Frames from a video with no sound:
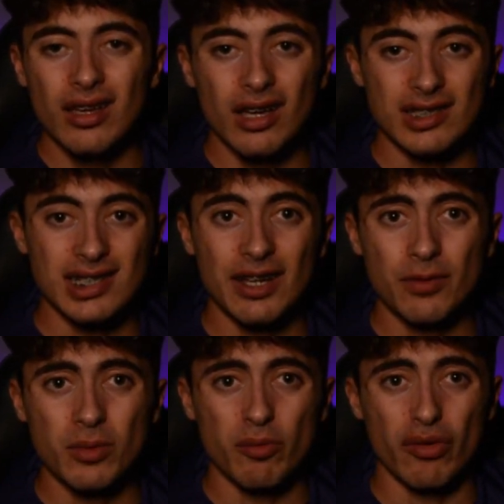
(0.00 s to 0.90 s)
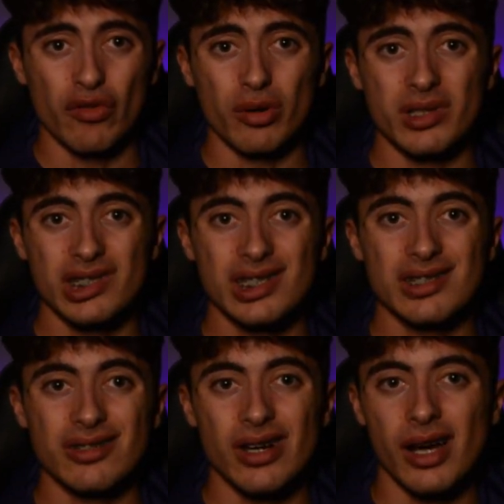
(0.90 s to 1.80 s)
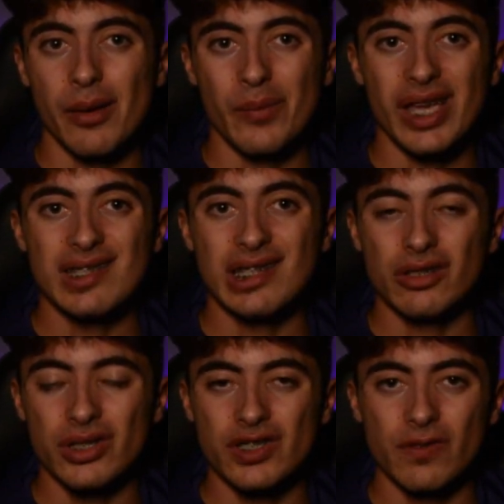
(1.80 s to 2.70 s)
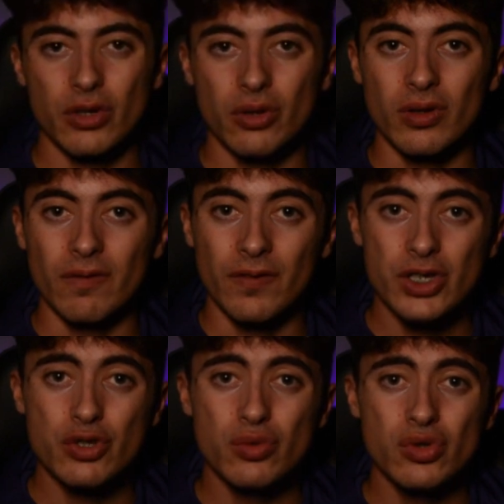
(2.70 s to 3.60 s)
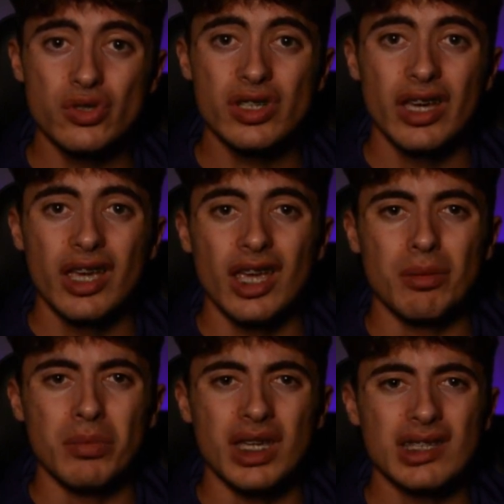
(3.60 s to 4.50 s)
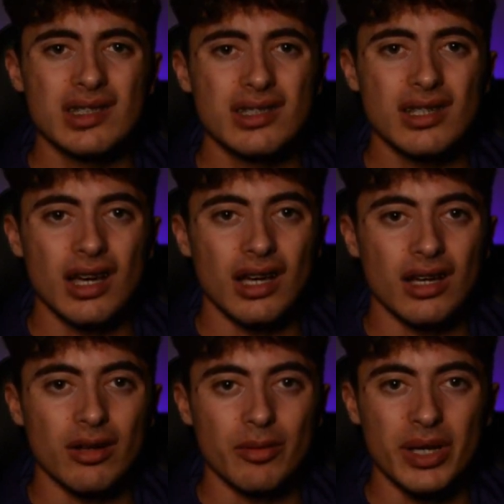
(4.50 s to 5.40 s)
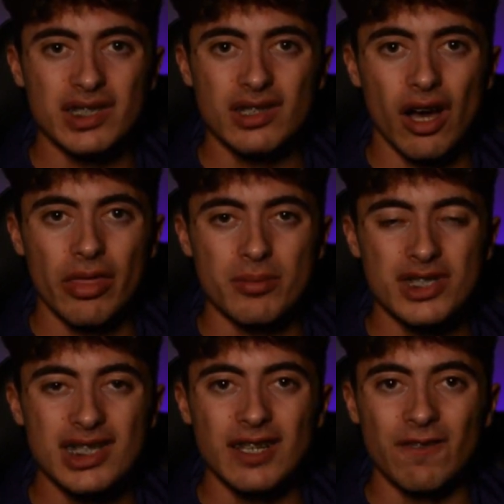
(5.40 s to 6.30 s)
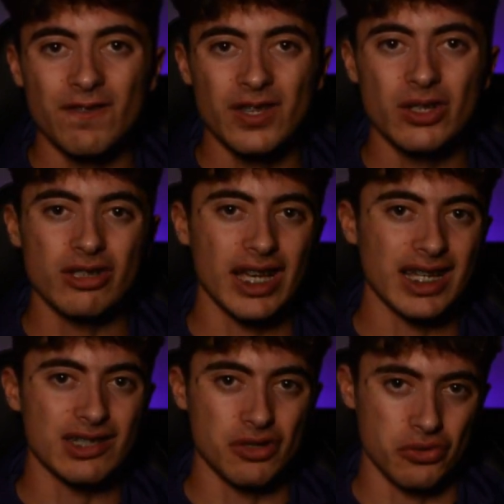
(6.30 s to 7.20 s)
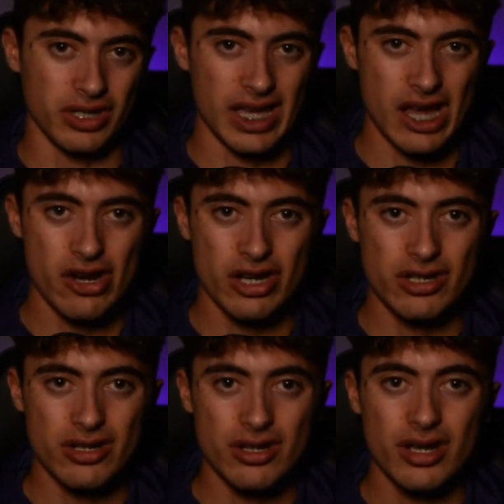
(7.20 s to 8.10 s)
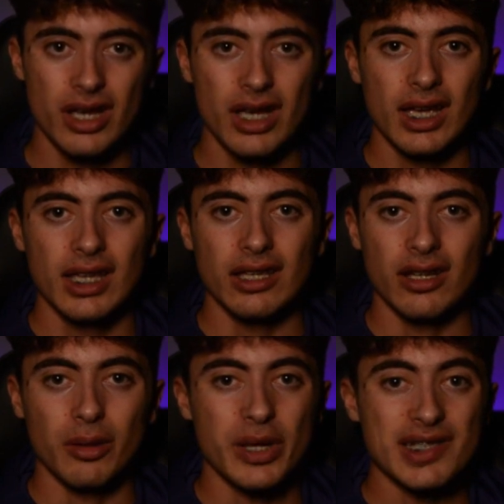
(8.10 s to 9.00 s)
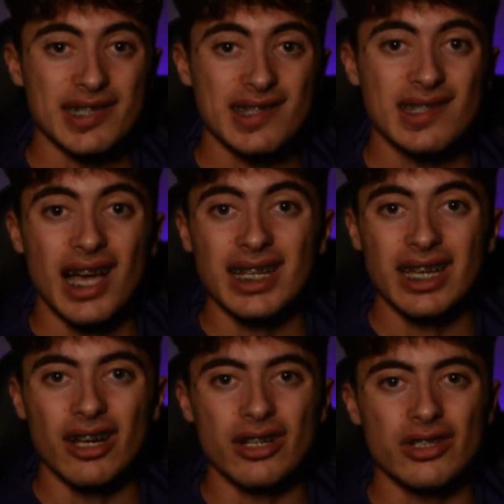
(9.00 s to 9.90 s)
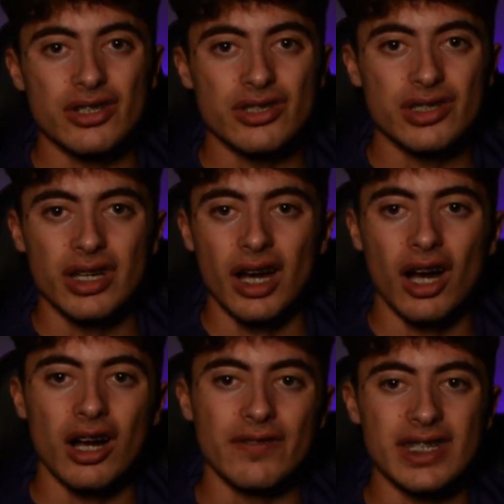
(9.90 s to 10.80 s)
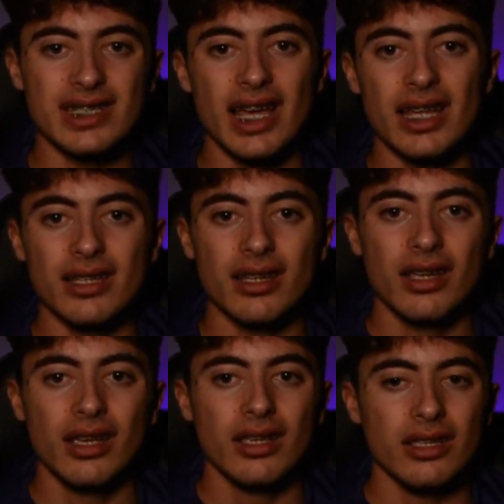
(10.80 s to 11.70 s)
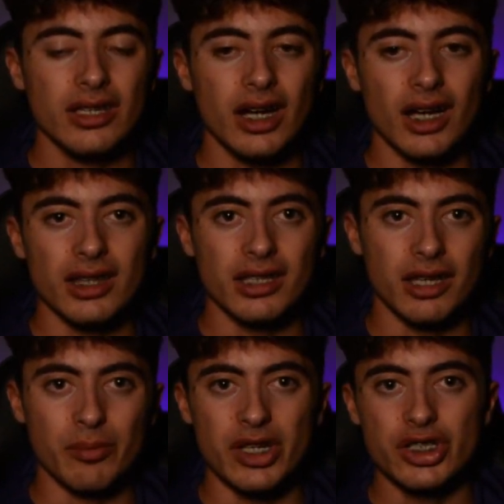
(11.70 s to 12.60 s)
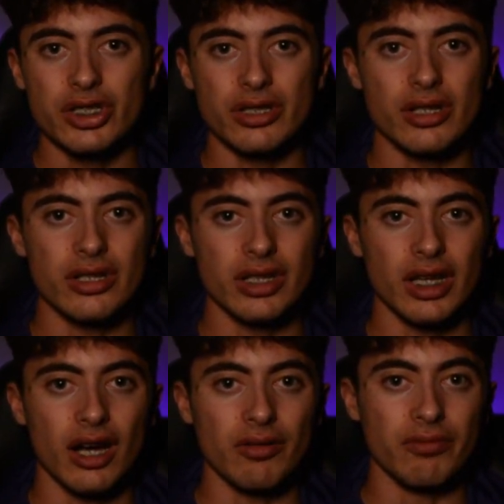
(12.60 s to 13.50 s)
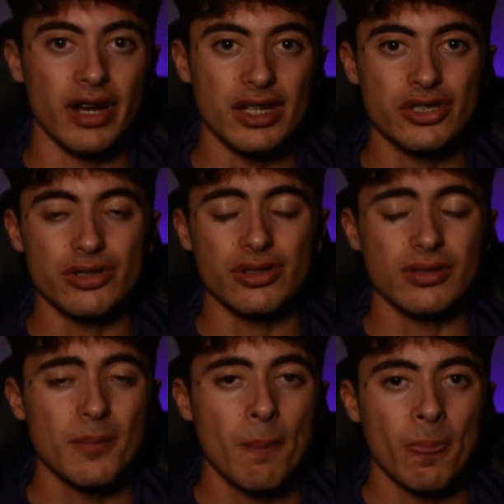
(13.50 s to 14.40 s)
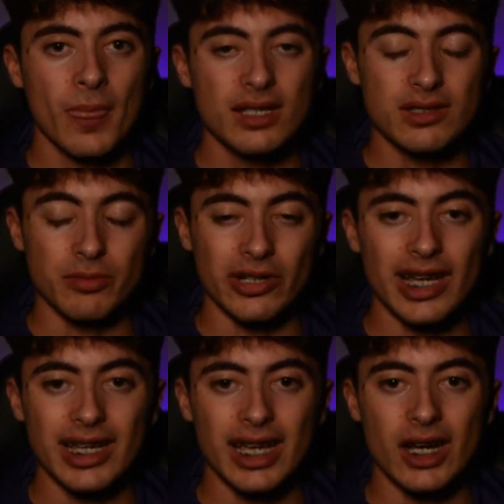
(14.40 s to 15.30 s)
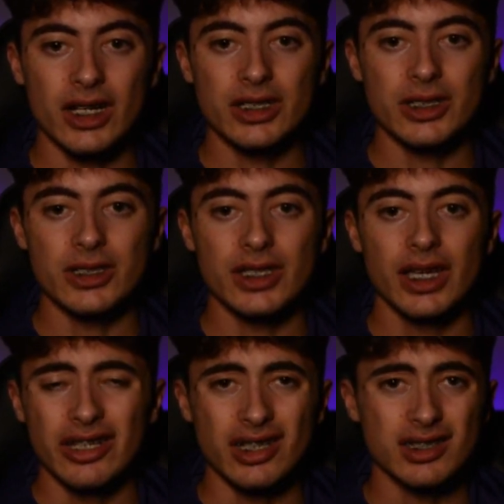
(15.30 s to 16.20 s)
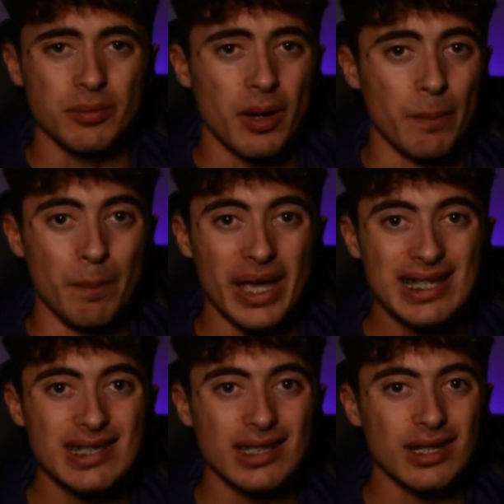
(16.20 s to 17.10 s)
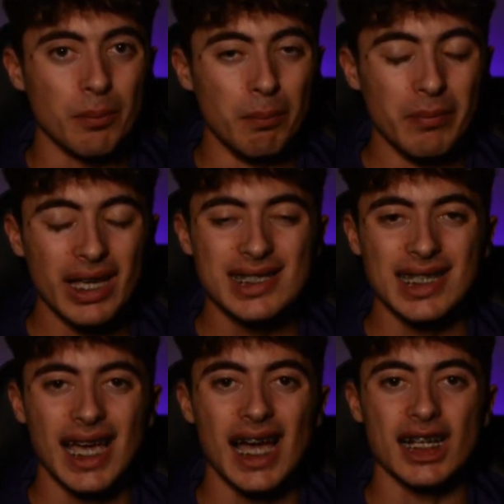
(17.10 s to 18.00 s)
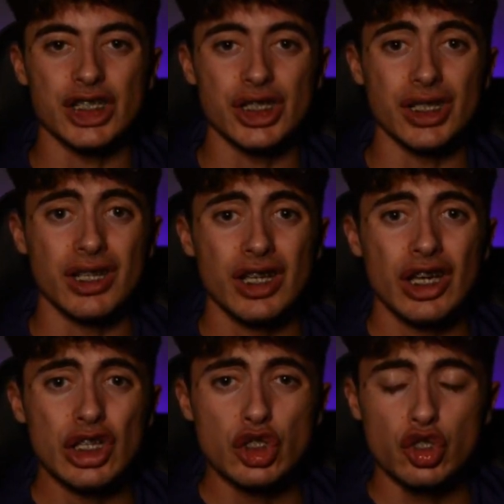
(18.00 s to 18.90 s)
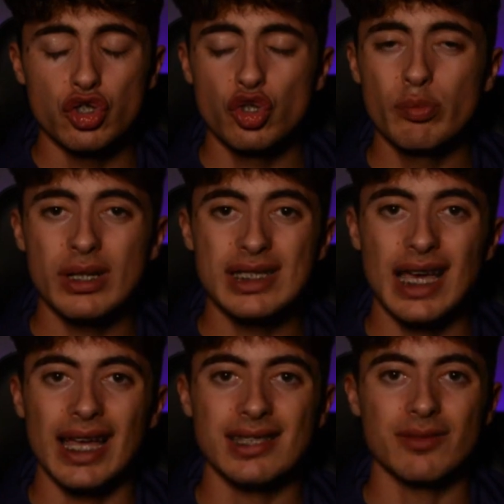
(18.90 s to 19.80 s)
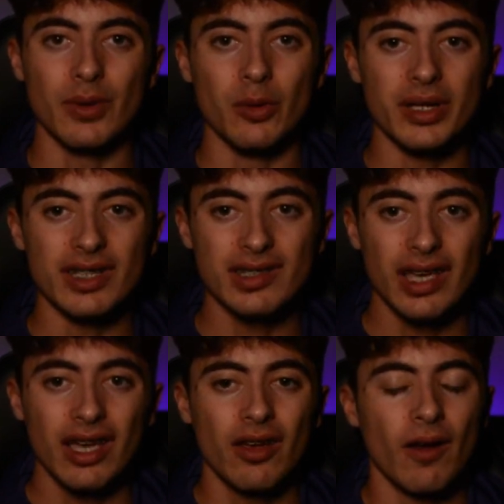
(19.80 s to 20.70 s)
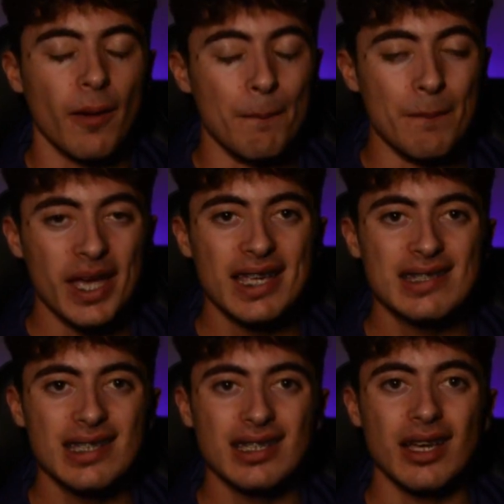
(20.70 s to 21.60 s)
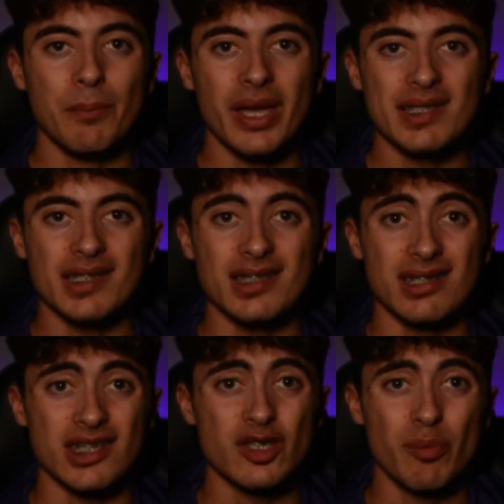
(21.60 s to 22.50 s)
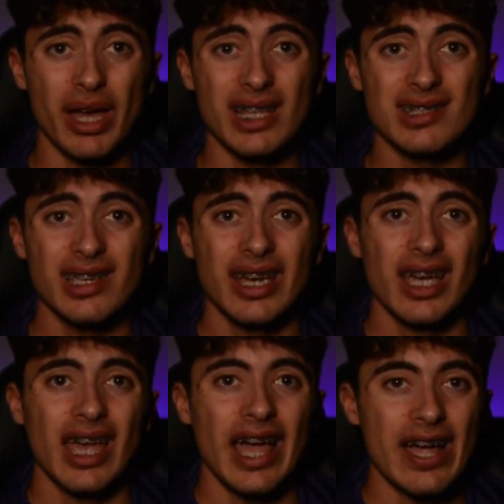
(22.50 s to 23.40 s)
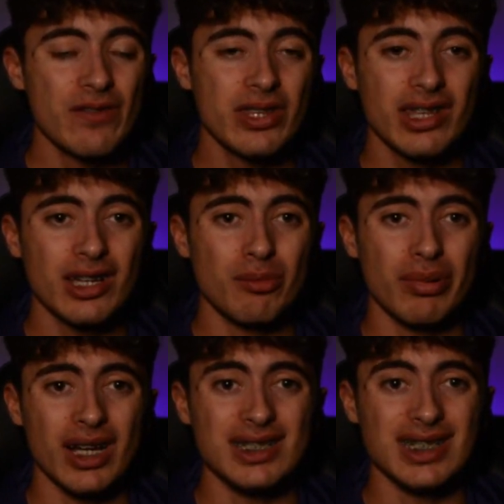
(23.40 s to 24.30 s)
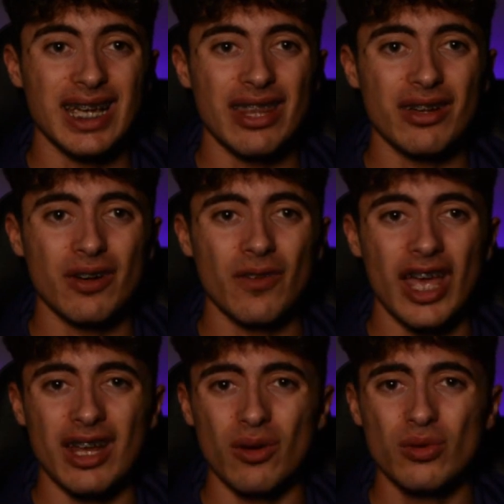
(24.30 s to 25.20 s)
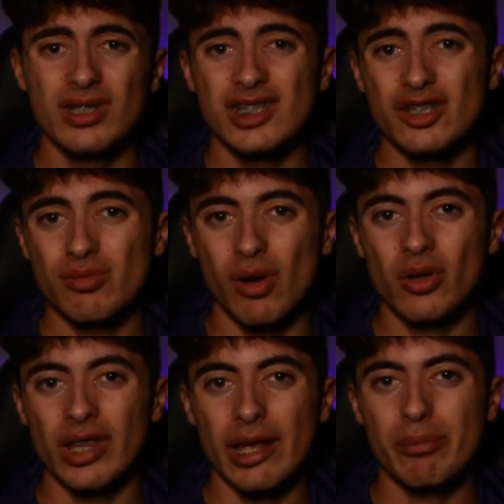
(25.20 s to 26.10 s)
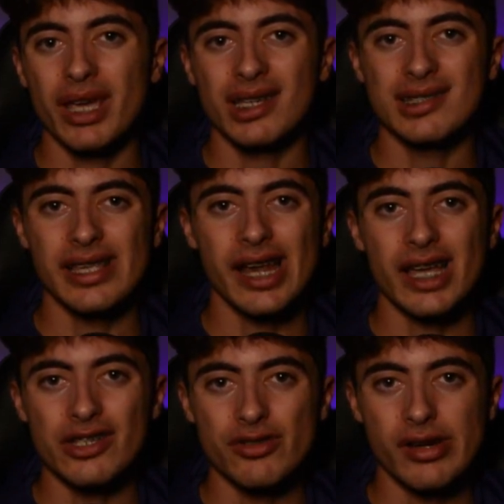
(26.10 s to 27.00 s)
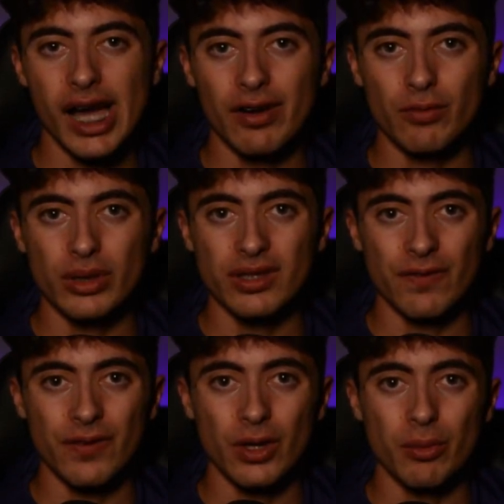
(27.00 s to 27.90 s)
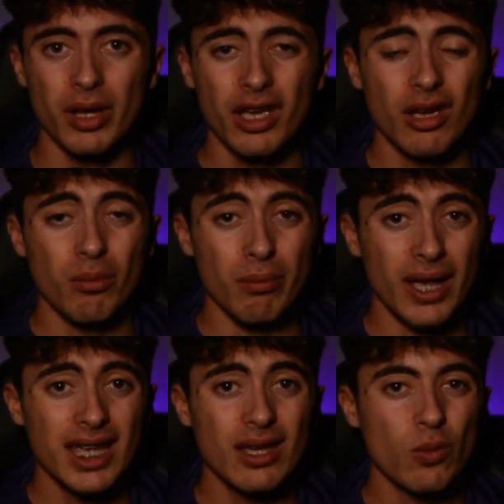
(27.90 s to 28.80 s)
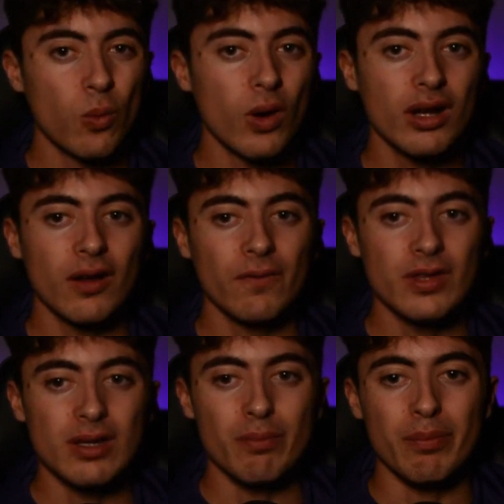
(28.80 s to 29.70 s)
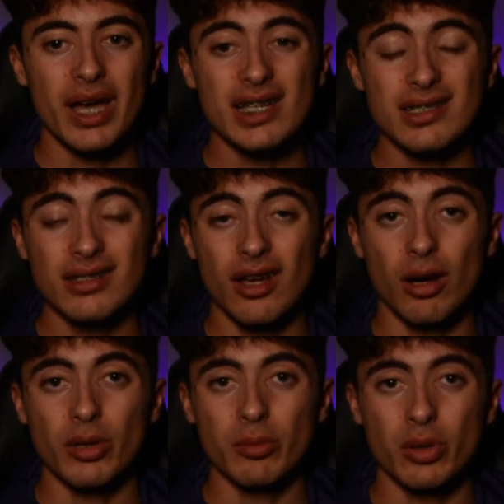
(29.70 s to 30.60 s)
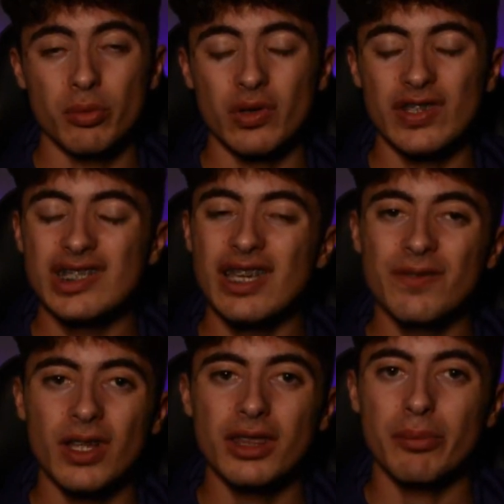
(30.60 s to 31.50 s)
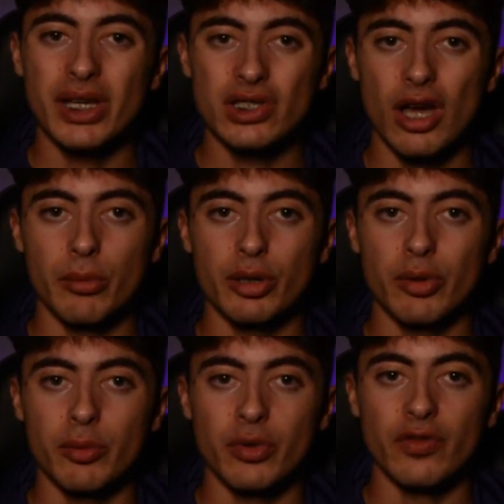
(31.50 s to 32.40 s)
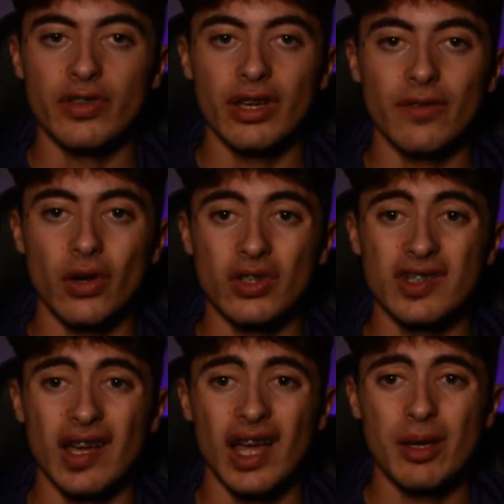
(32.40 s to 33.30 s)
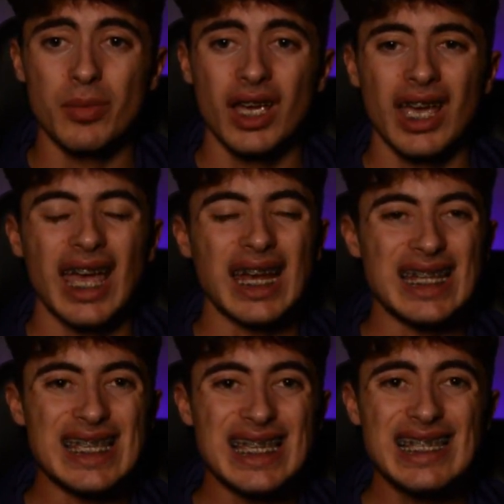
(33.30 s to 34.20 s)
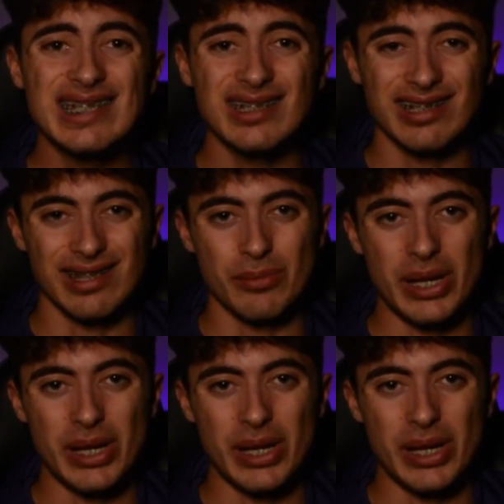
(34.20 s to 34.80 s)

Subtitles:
Aside from the performances, you got amazing Christopher Nolan visuals. It makes Gotham City feel like its own character. You got amazing side characters. You got Harvey Dent. You got the Commissioner. You got Rachel. Some great characters. You got some amazing action. Super tense moments. Amazing suspense. Everything combined together, and only small nitpicks that I do have with the film make it one of the best comic book movies, if not the best comic book movie of all time, and easily the